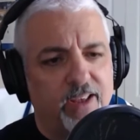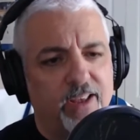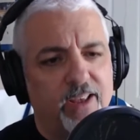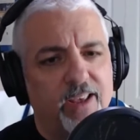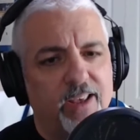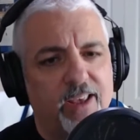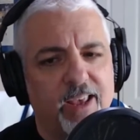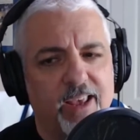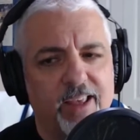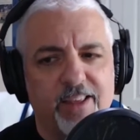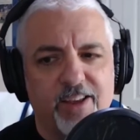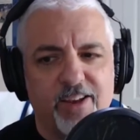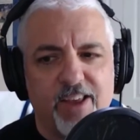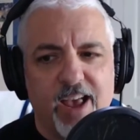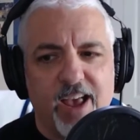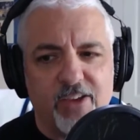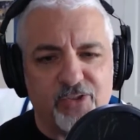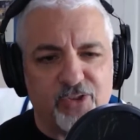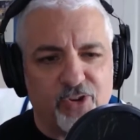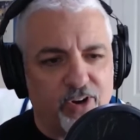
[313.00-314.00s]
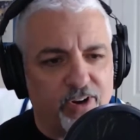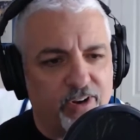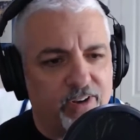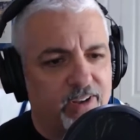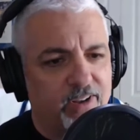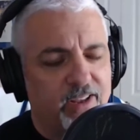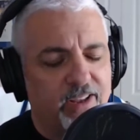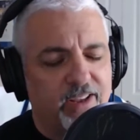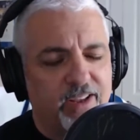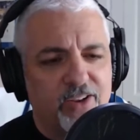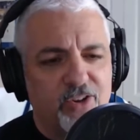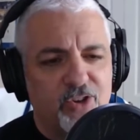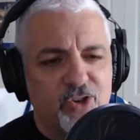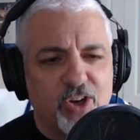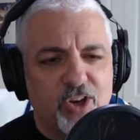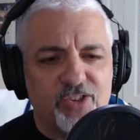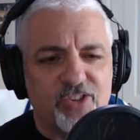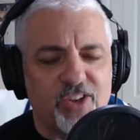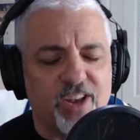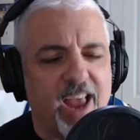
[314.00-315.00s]
in the desert.
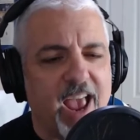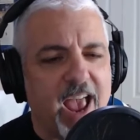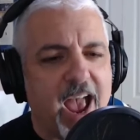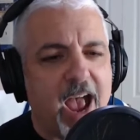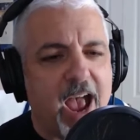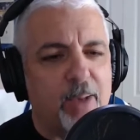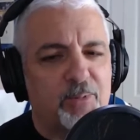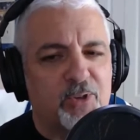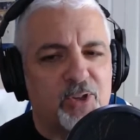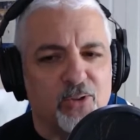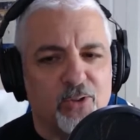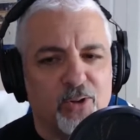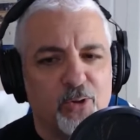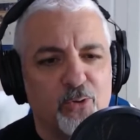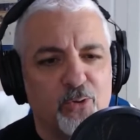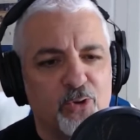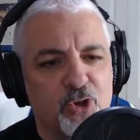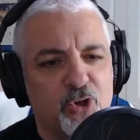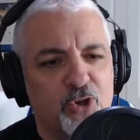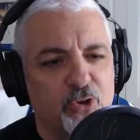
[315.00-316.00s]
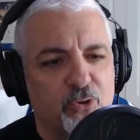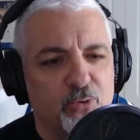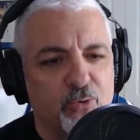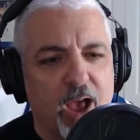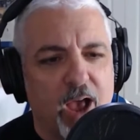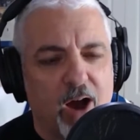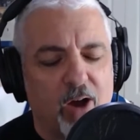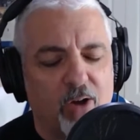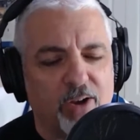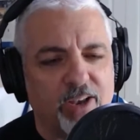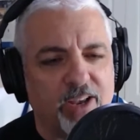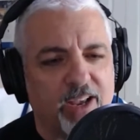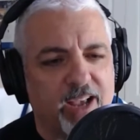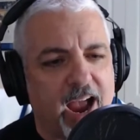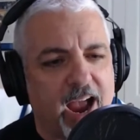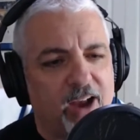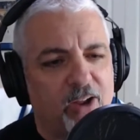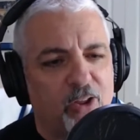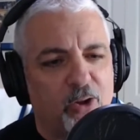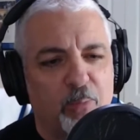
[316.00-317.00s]
Just an absolute shootout. And
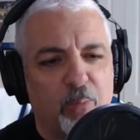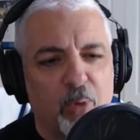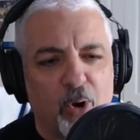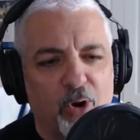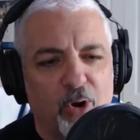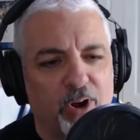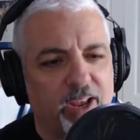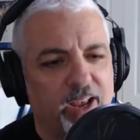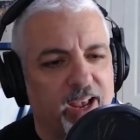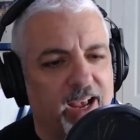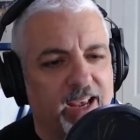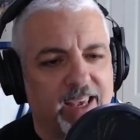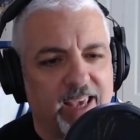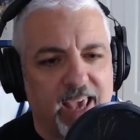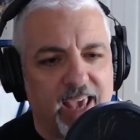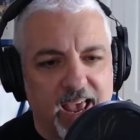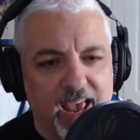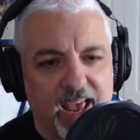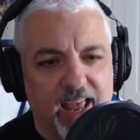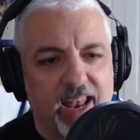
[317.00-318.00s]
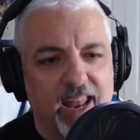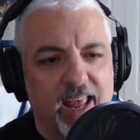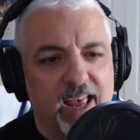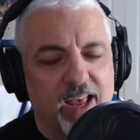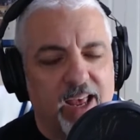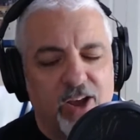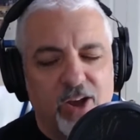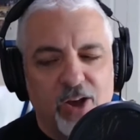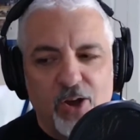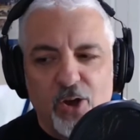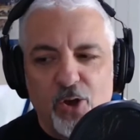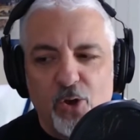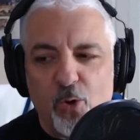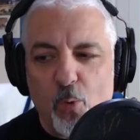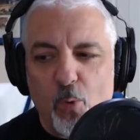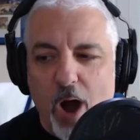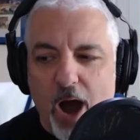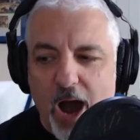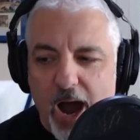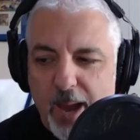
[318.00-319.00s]
Kyler Murray, again, who
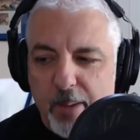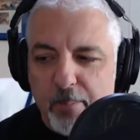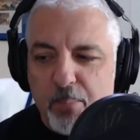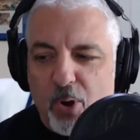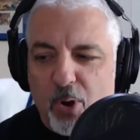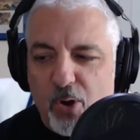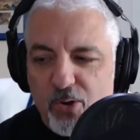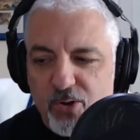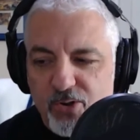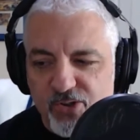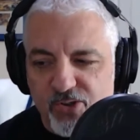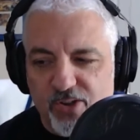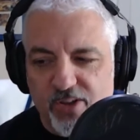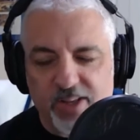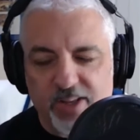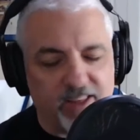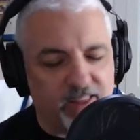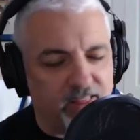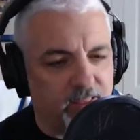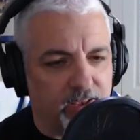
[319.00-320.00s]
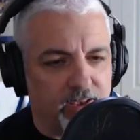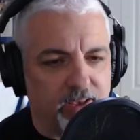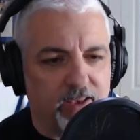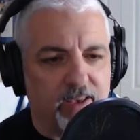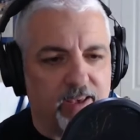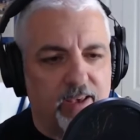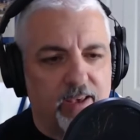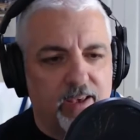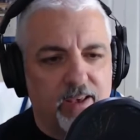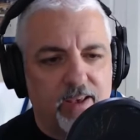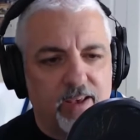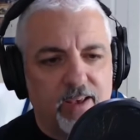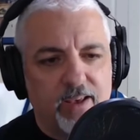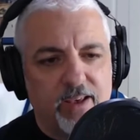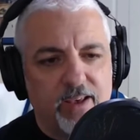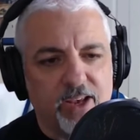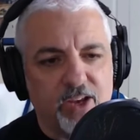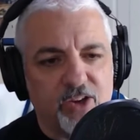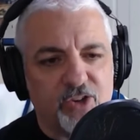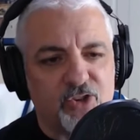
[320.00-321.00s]
I personally think
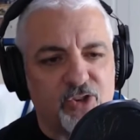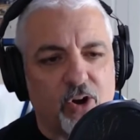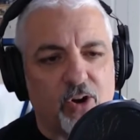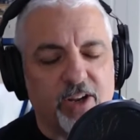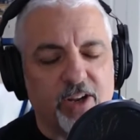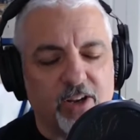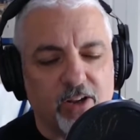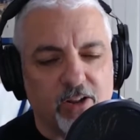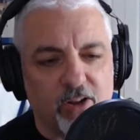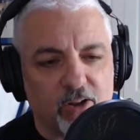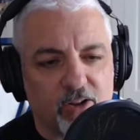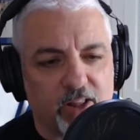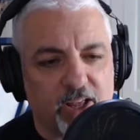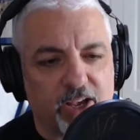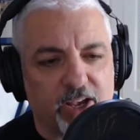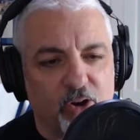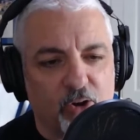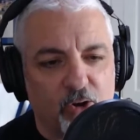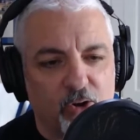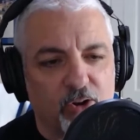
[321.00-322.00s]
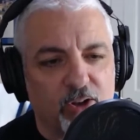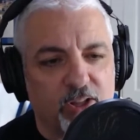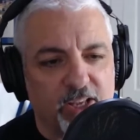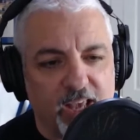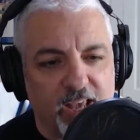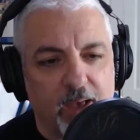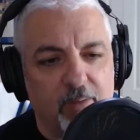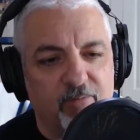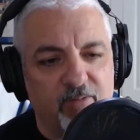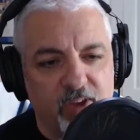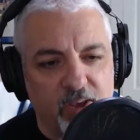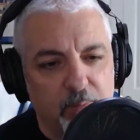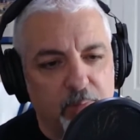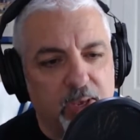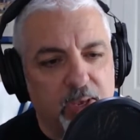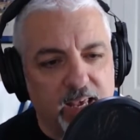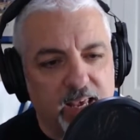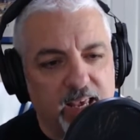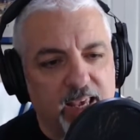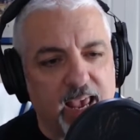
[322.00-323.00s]
is starting to look like an early
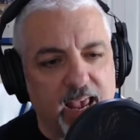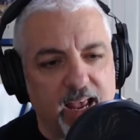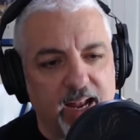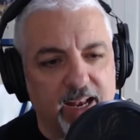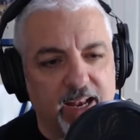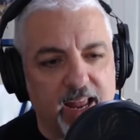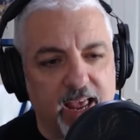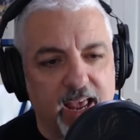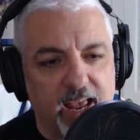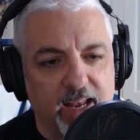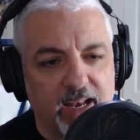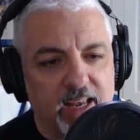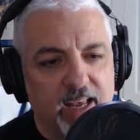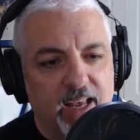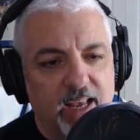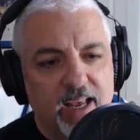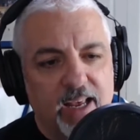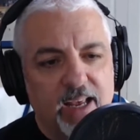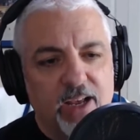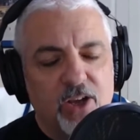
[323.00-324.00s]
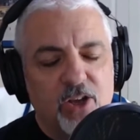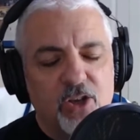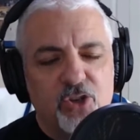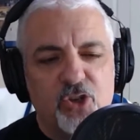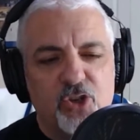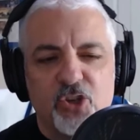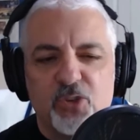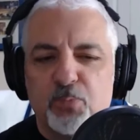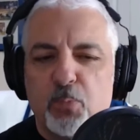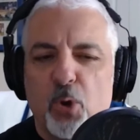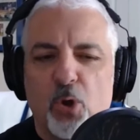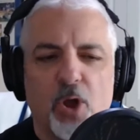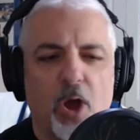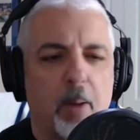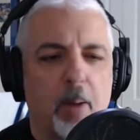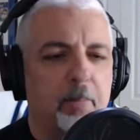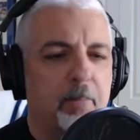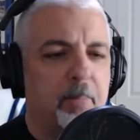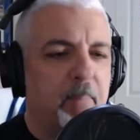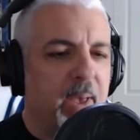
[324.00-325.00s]
MVP candidate, just put
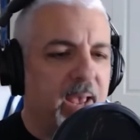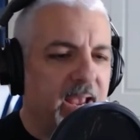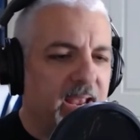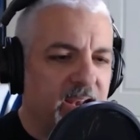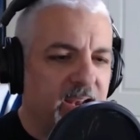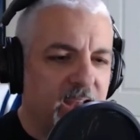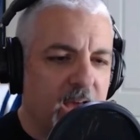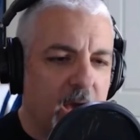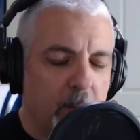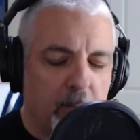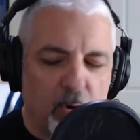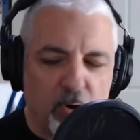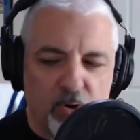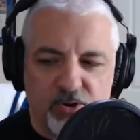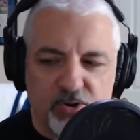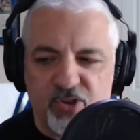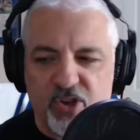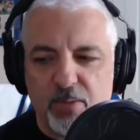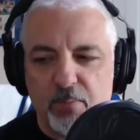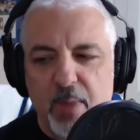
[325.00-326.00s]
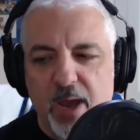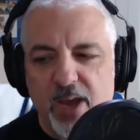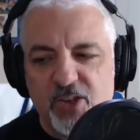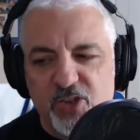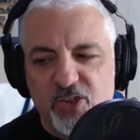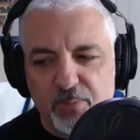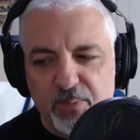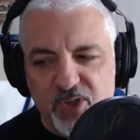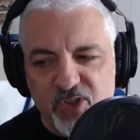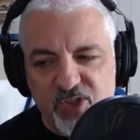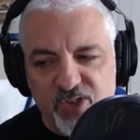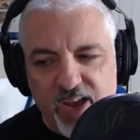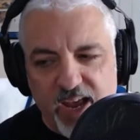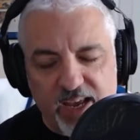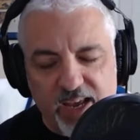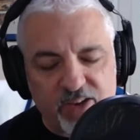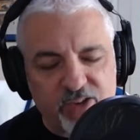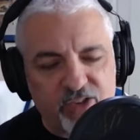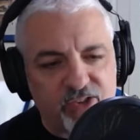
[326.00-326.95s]
up big numbers. He made some mistakes,